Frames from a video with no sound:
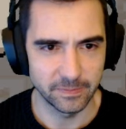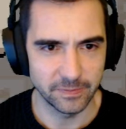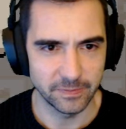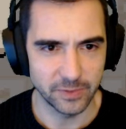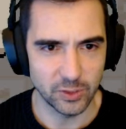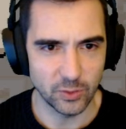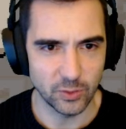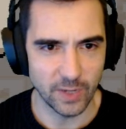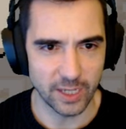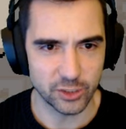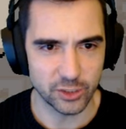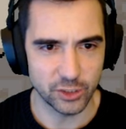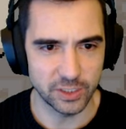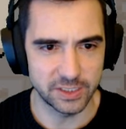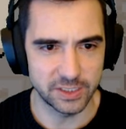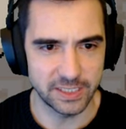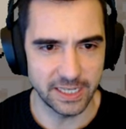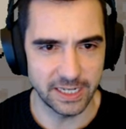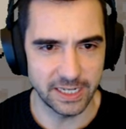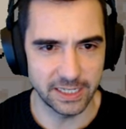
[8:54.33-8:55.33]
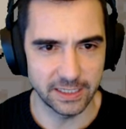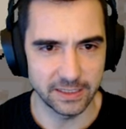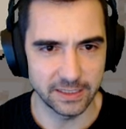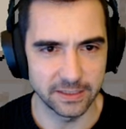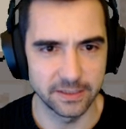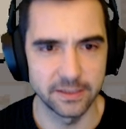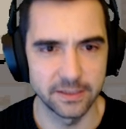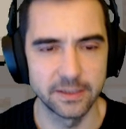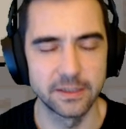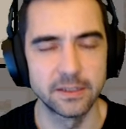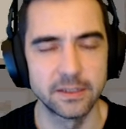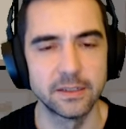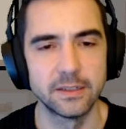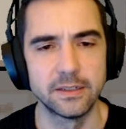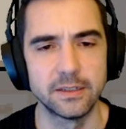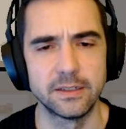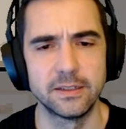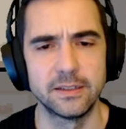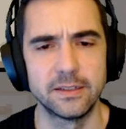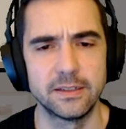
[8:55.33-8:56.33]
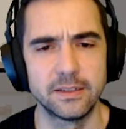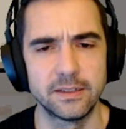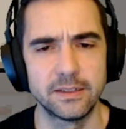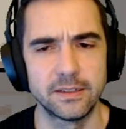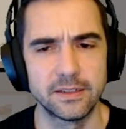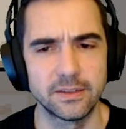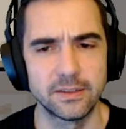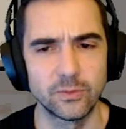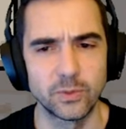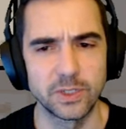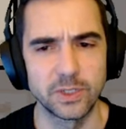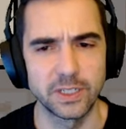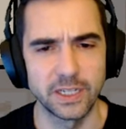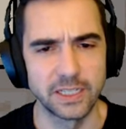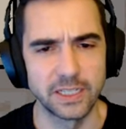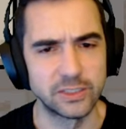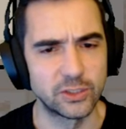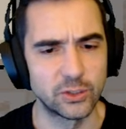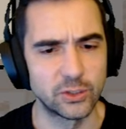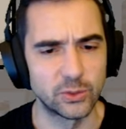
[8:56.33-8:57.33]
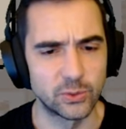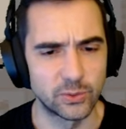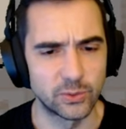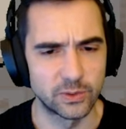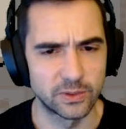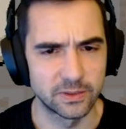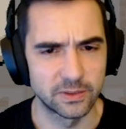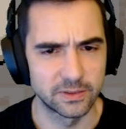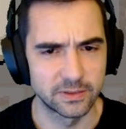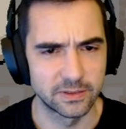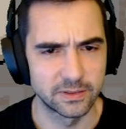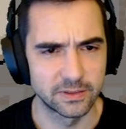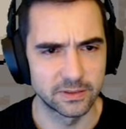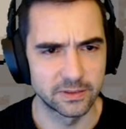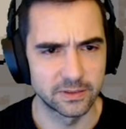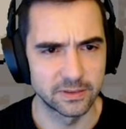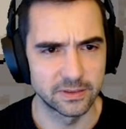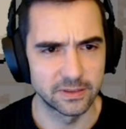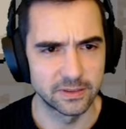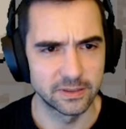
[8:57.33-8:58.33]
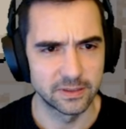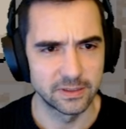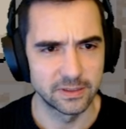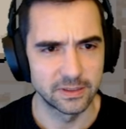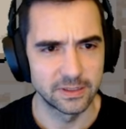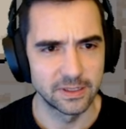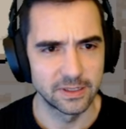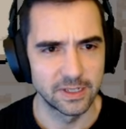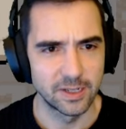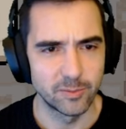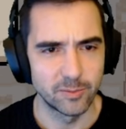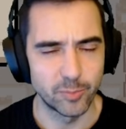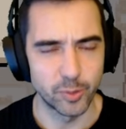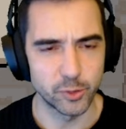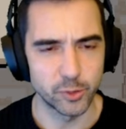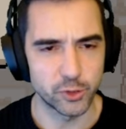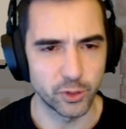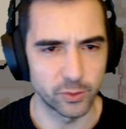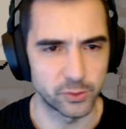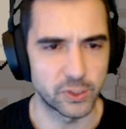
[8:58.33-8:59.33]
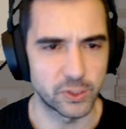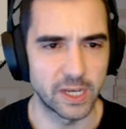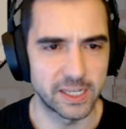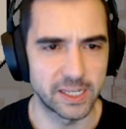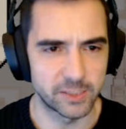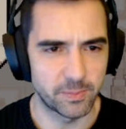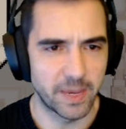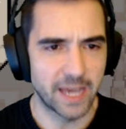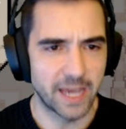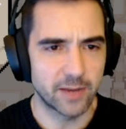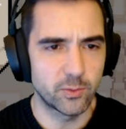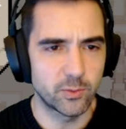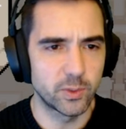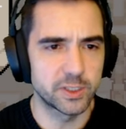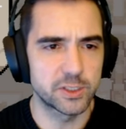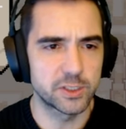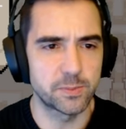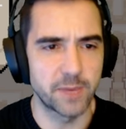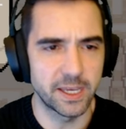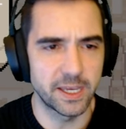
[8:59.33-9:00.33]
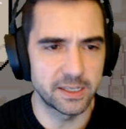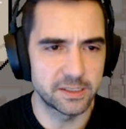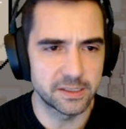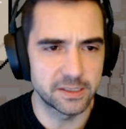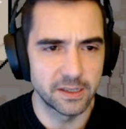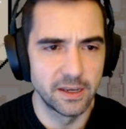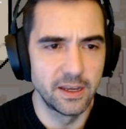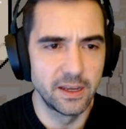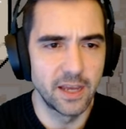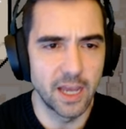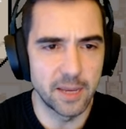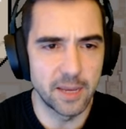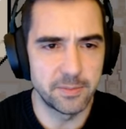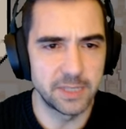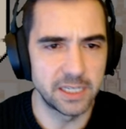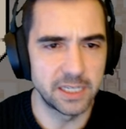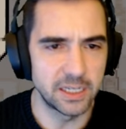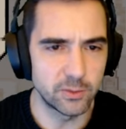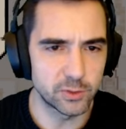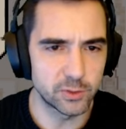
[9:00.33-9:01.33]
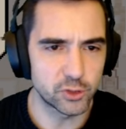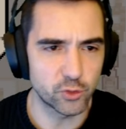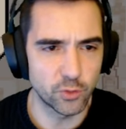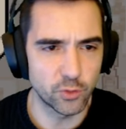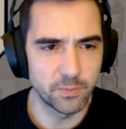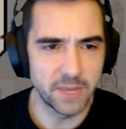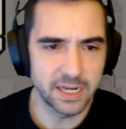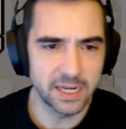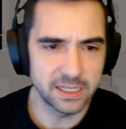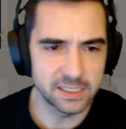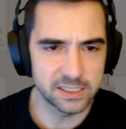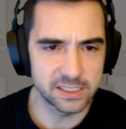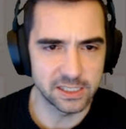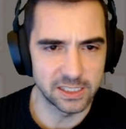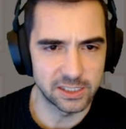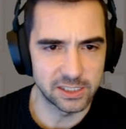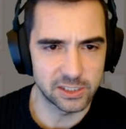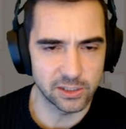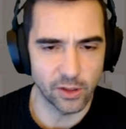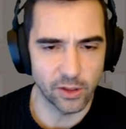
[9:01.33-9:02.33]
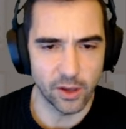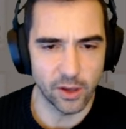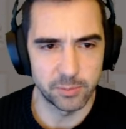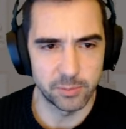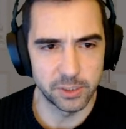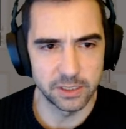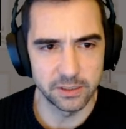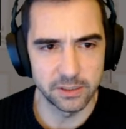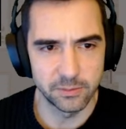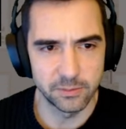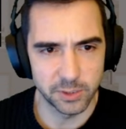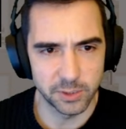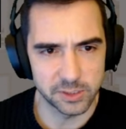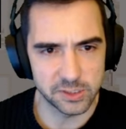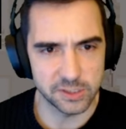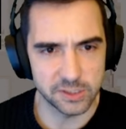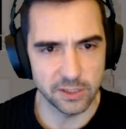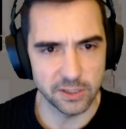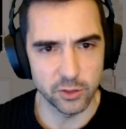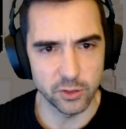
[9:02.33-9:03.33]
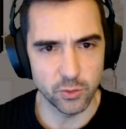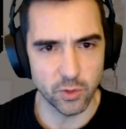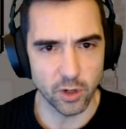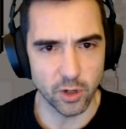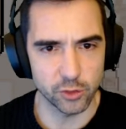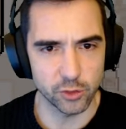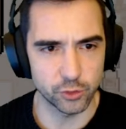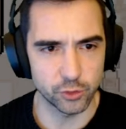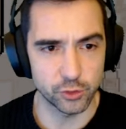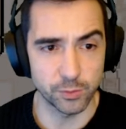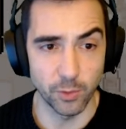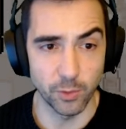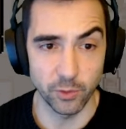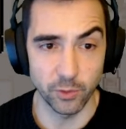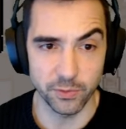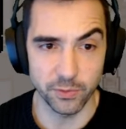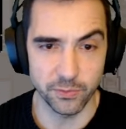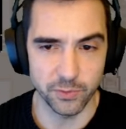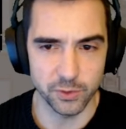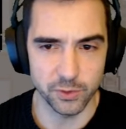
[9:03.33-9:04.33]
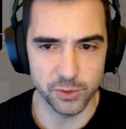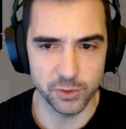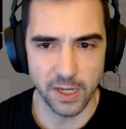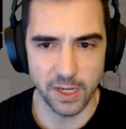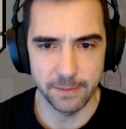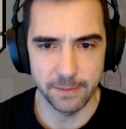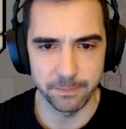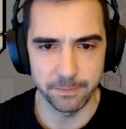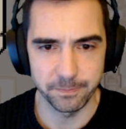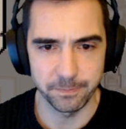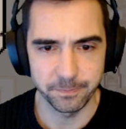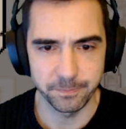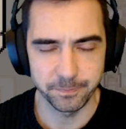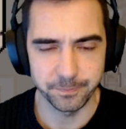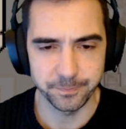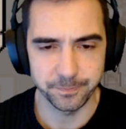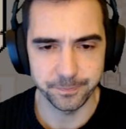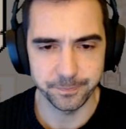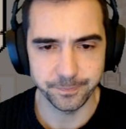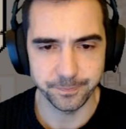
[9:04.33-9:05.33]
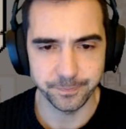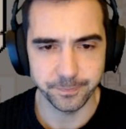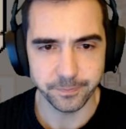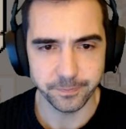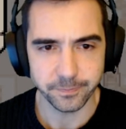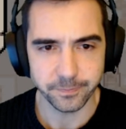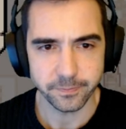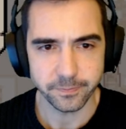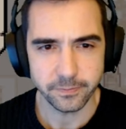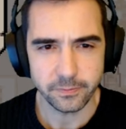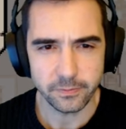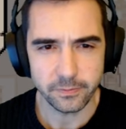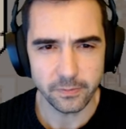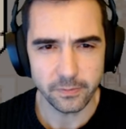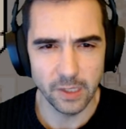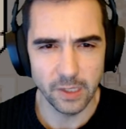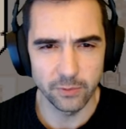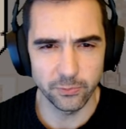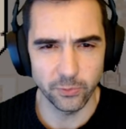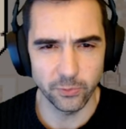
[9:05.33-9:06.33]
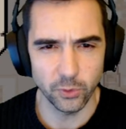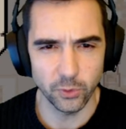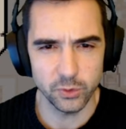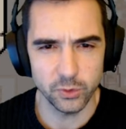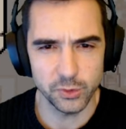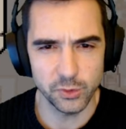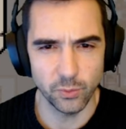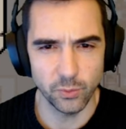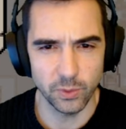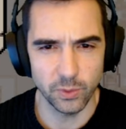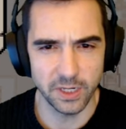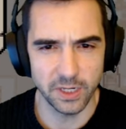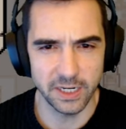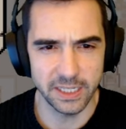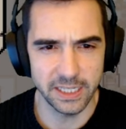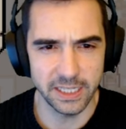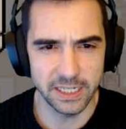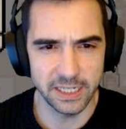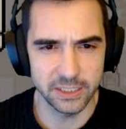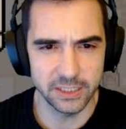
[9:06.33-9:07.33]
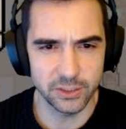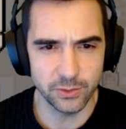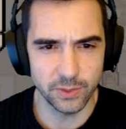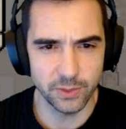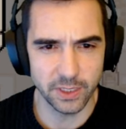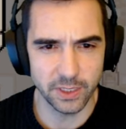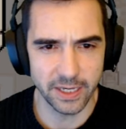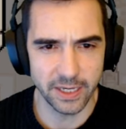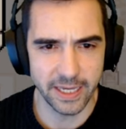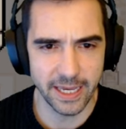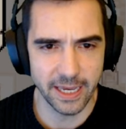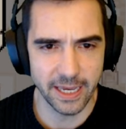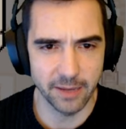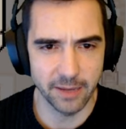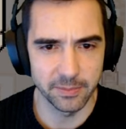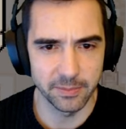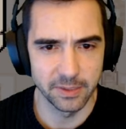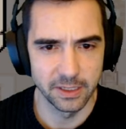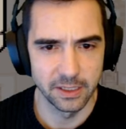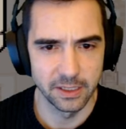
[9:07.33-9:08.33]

You actually did it! What did I do? Hmm. Push those guys back one space? I mean, it was tremendously sloppy, but still, you conjured smoke for the first What? First? What kind of idiot do you think I am?